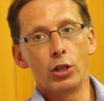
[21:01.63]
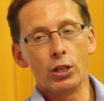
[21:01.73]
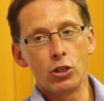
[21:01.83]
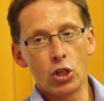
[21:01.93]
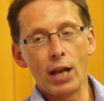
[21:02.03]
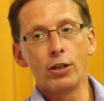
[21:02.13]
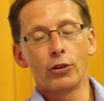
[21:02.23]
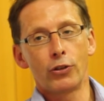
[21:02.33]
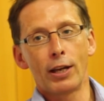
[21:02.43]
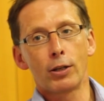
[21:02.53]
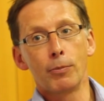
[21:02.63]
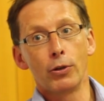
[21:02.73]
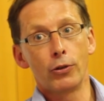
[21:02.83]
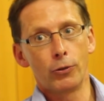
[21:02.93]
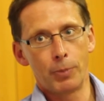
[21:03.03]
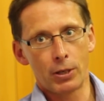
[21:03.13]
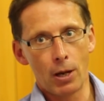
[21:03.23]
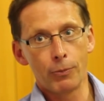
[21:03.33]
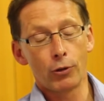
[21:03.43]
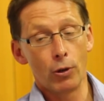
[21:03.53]
the gender settlement has
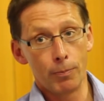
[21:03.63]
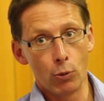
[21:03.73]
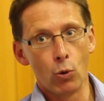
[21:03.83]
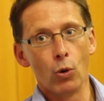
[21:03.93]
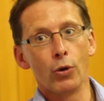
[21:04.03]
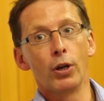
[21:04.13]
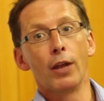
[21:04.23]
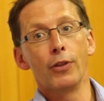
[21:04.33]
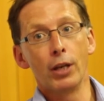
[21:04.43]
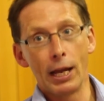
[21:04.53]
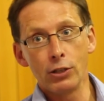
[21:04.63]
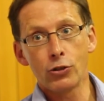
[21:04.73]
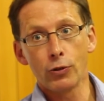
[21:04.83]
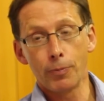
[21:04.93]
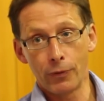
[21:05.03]
become so important and the nature of